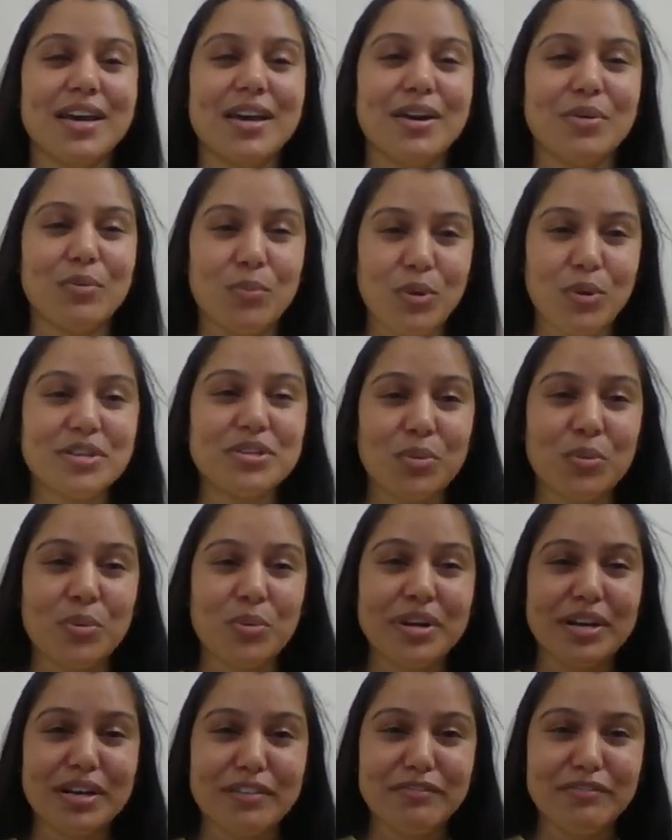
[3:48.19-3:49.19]
what
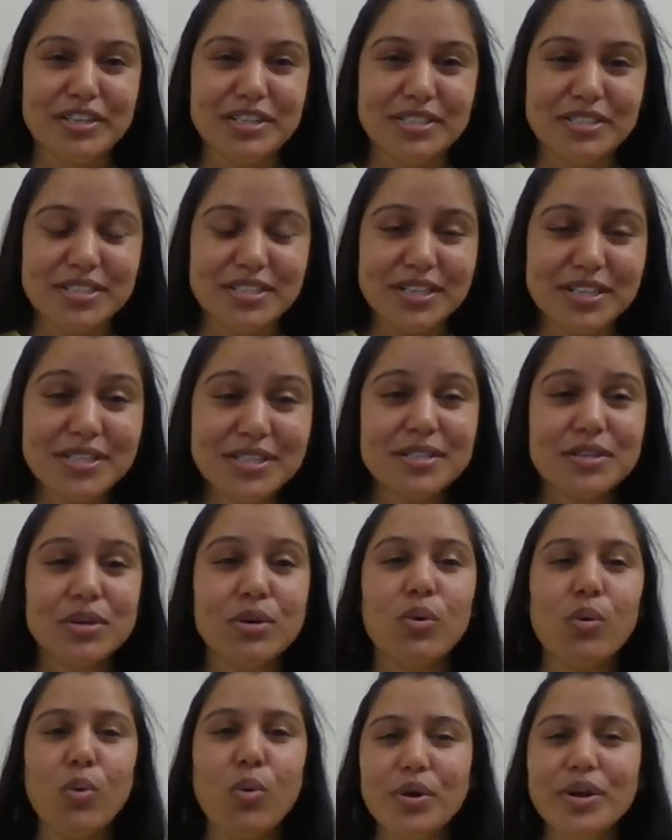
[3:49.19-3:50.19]
oral evidence is.
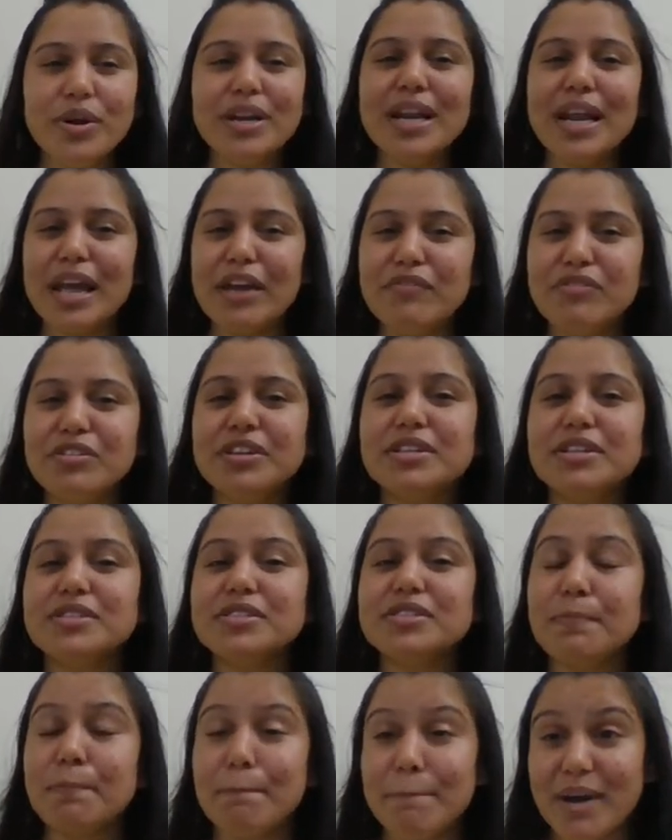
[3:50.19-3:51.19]
Oral
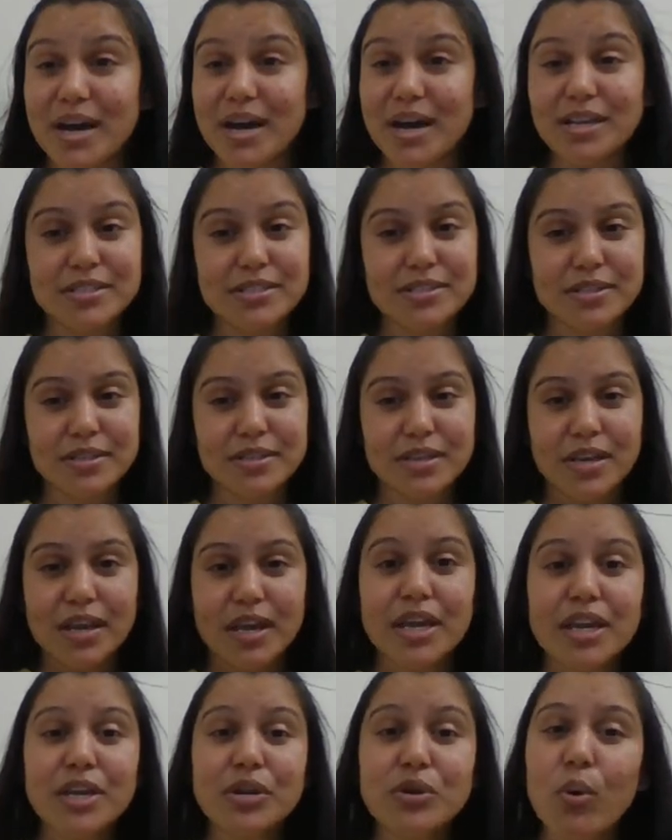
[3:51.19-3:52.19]
evidence must,
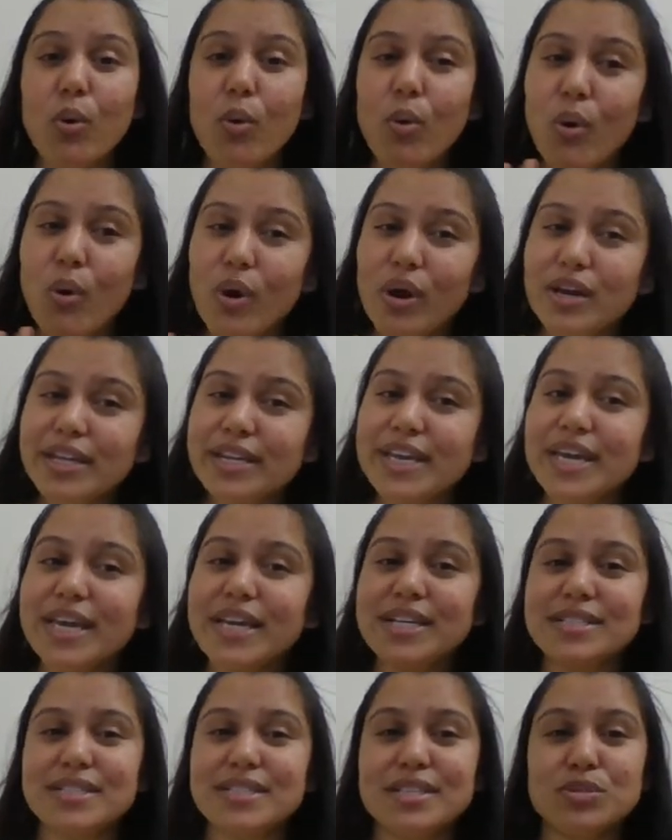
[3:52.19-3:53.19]
in all
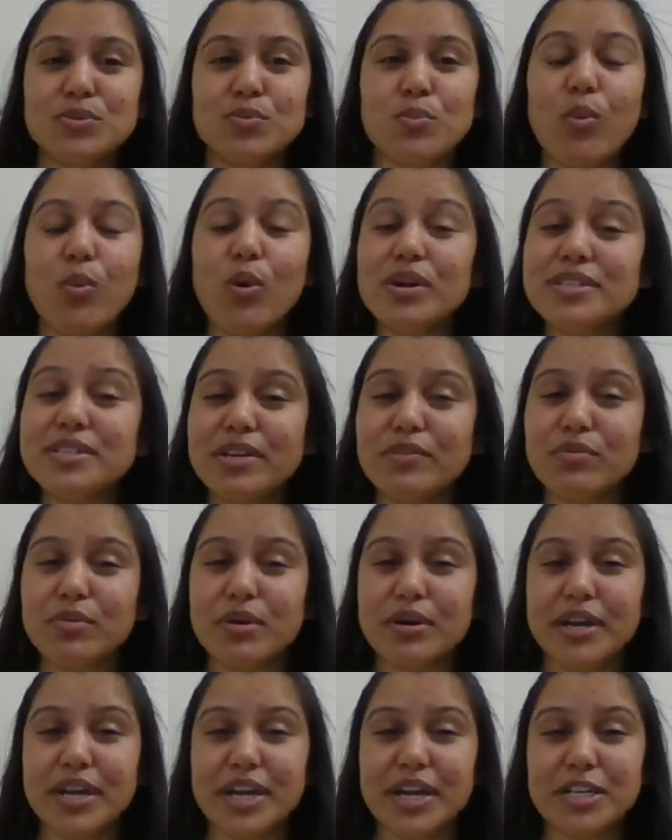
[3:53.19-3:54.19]
cases,
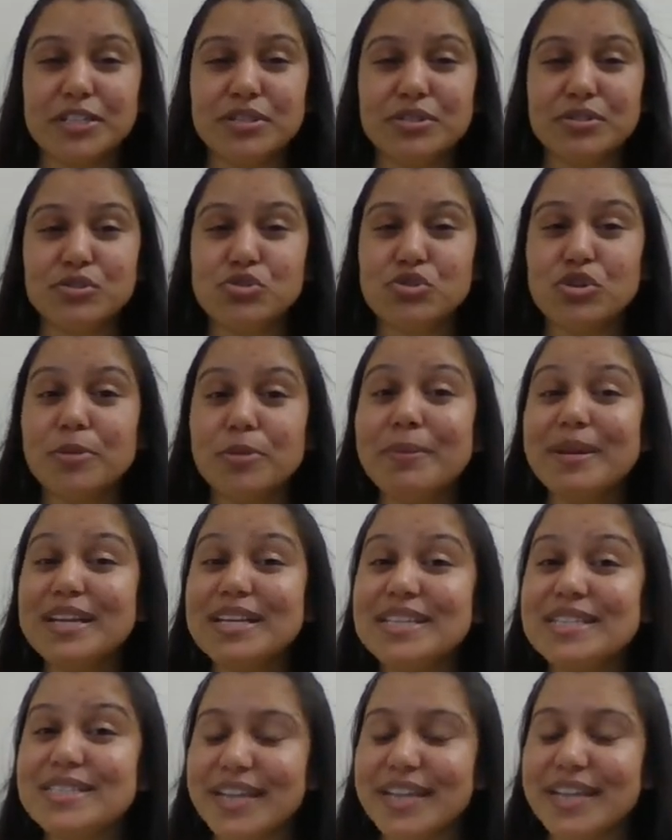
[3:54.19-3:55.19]
whatever, it should be
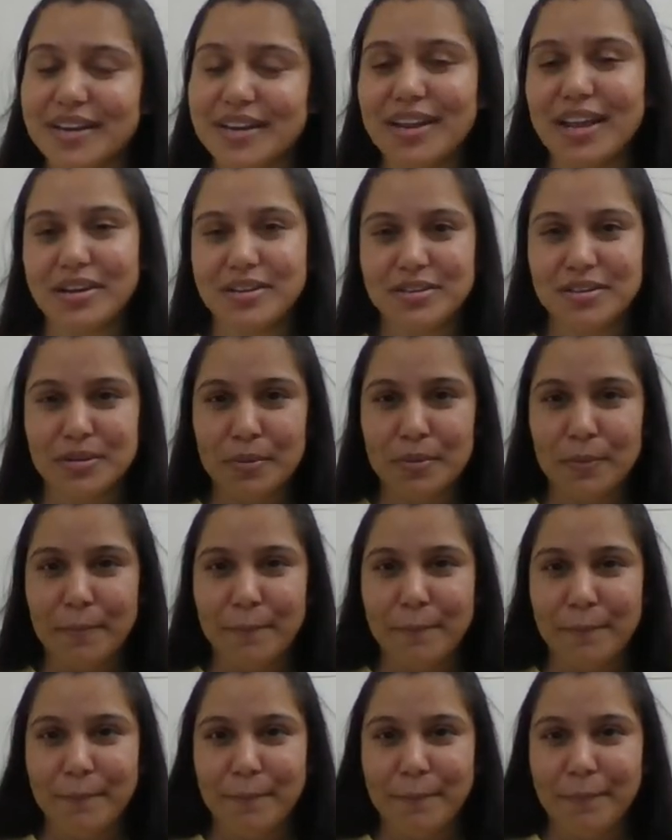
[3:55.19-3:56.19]
direct.
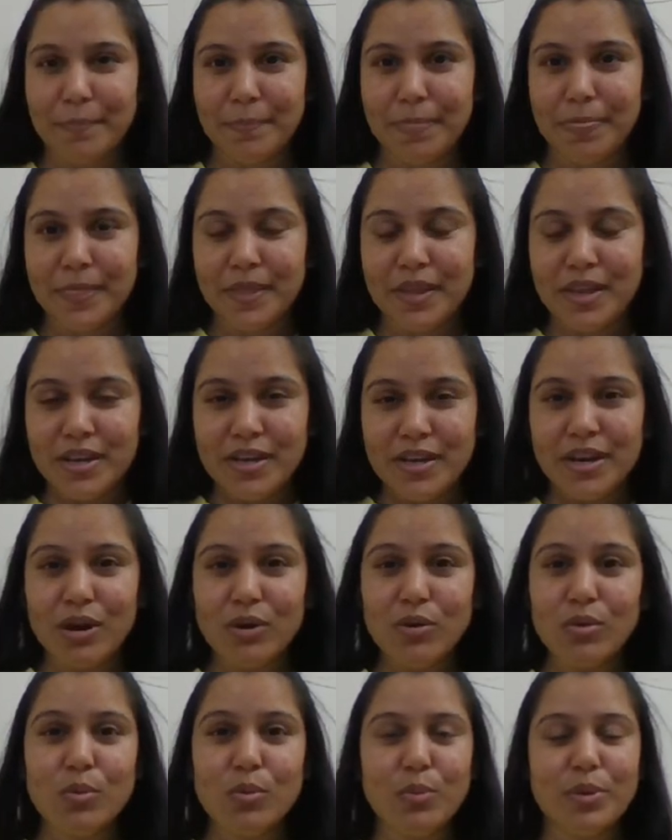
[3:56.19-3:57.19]

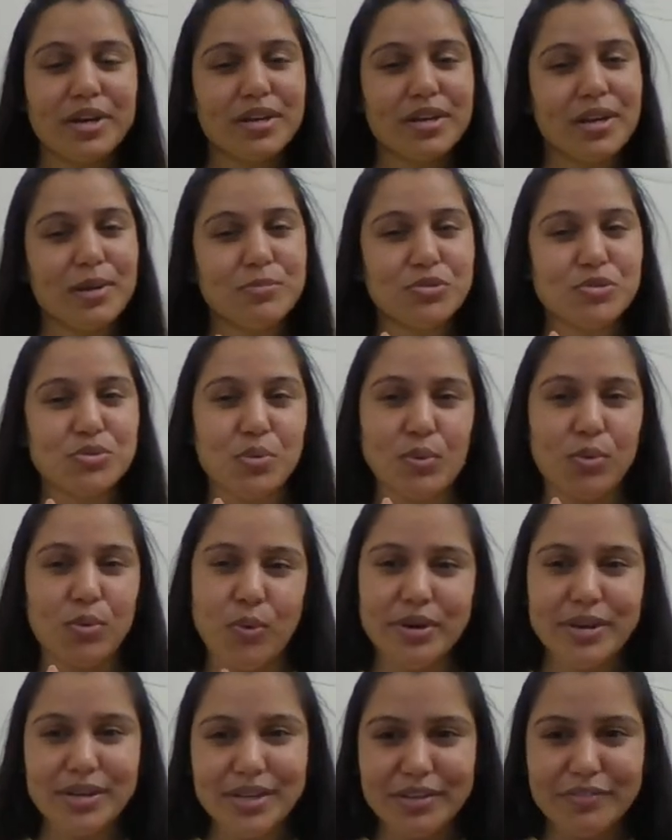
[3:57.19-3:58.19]
Now, when it comes to
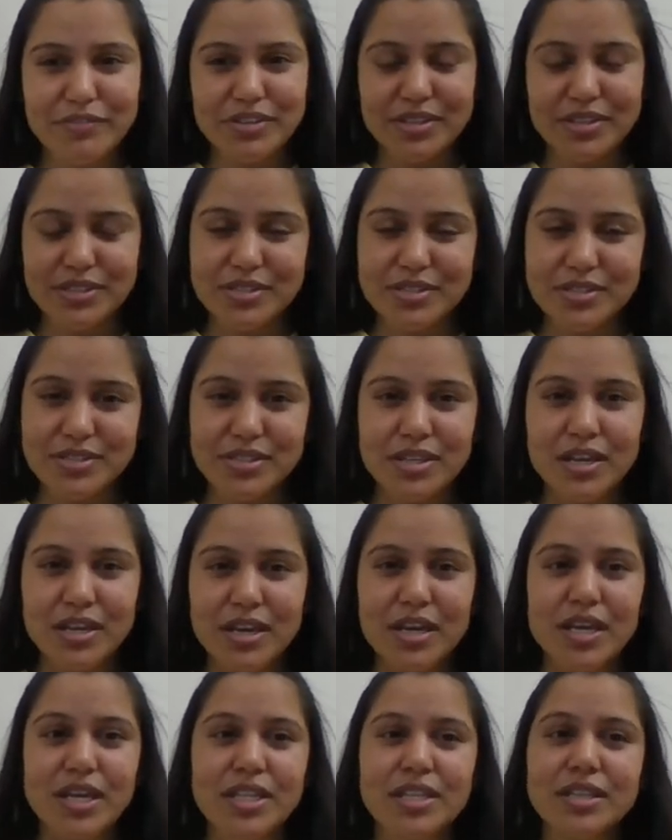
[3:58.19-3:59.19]
oral evidence,
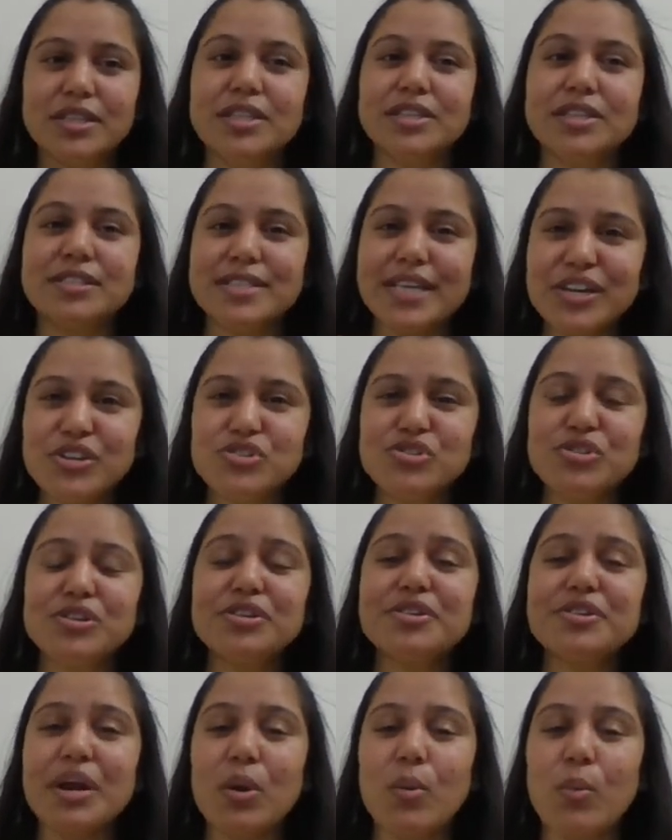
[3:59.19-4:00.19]
the section
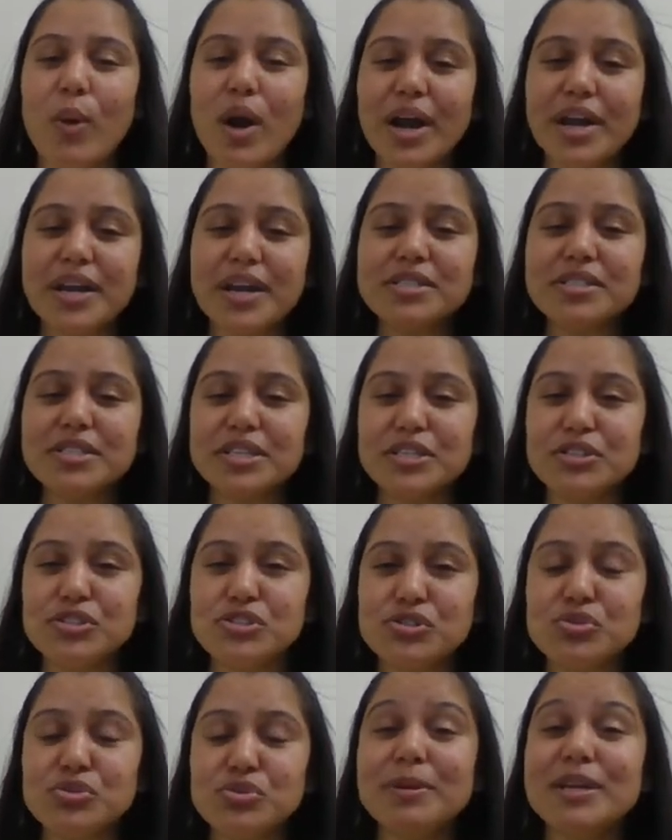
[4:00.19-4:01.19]
requires it
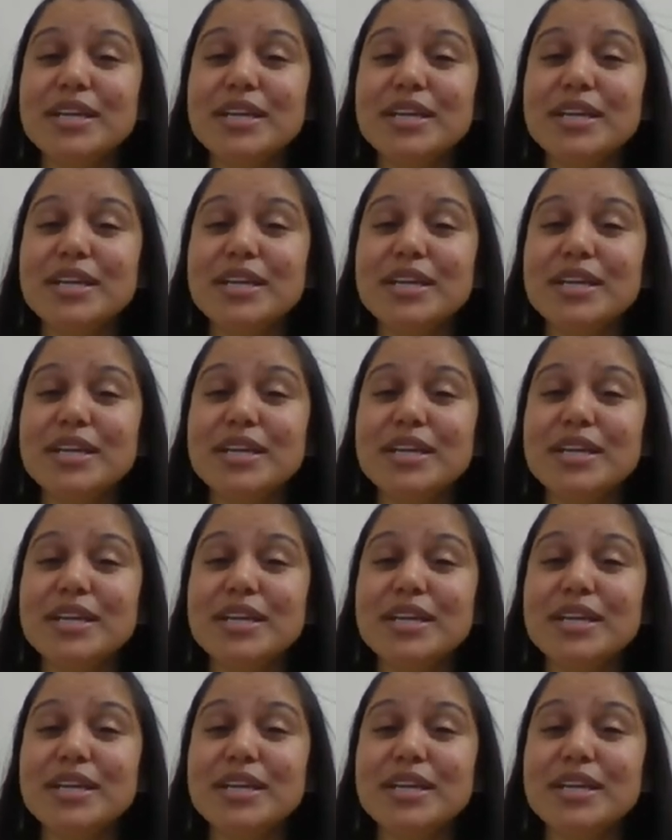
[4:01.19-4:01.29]
to be